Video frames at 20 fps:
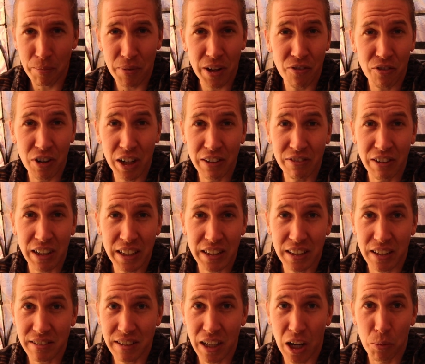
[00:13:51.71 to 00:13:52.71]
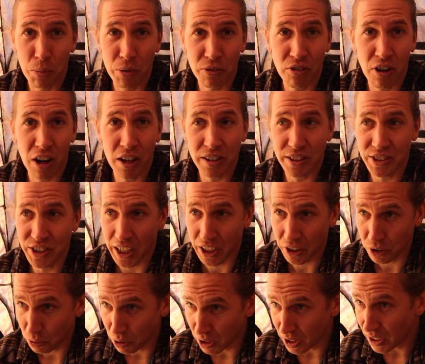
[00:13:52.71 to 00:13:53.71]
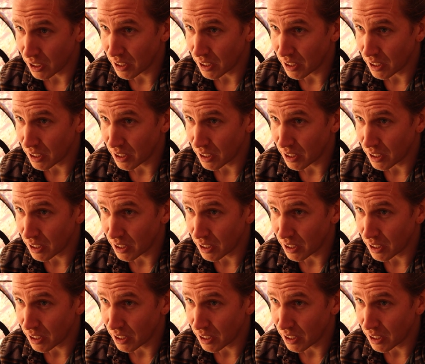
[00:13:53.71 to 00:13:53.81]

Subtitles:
It really, really does help with growing the channel.